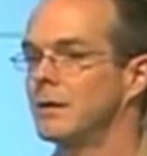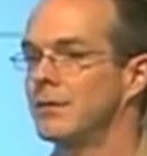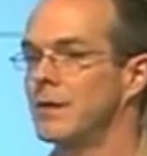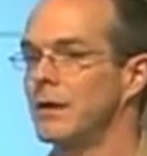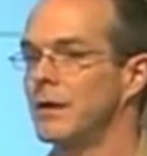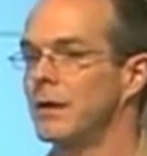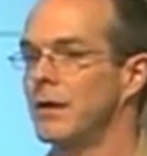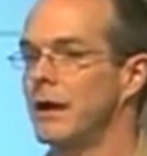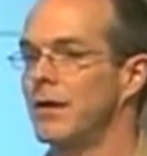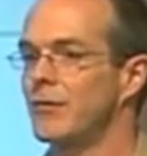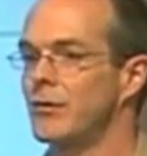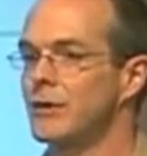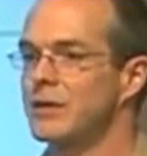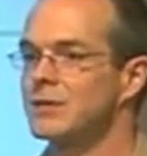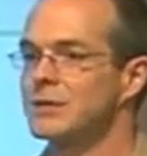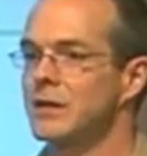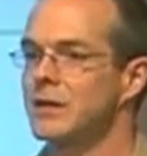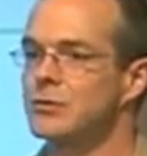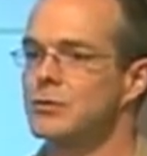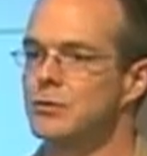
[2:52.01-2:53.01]
then I've already
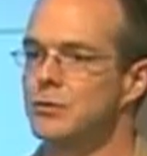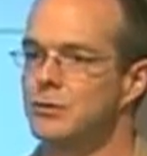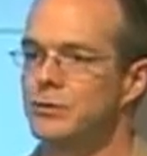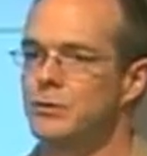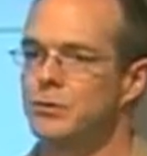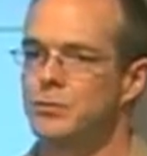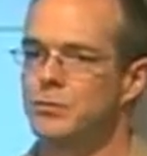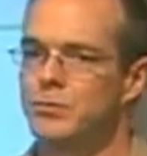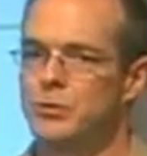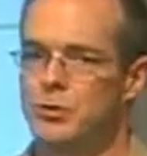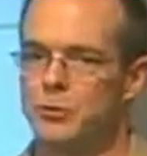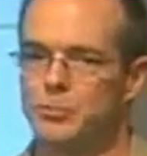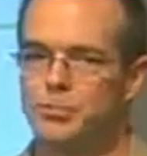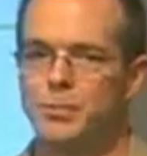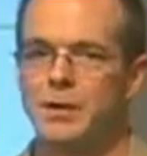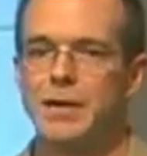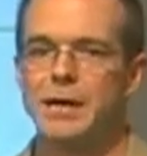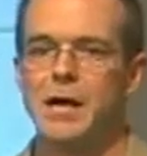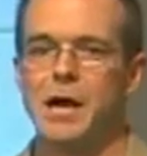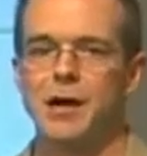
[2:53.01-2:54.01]
said you
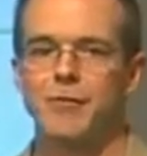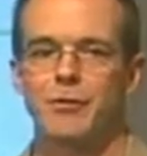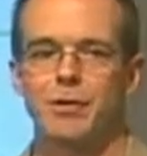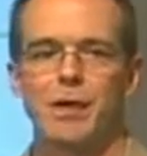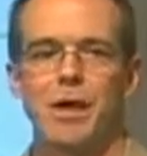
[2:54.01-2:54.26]
pee off a